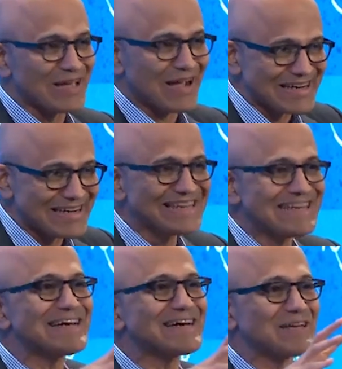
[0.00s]
The
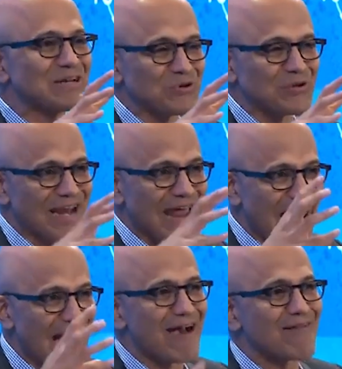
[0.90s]
idea that you can
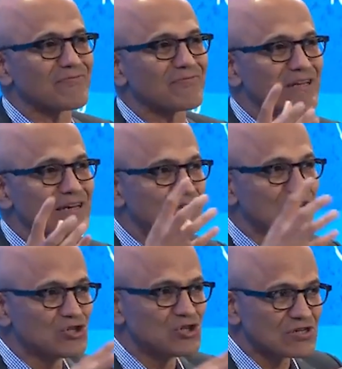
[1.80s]
have the
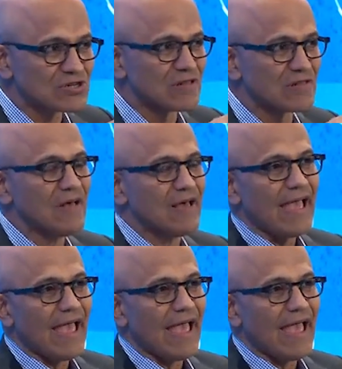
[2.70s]
digital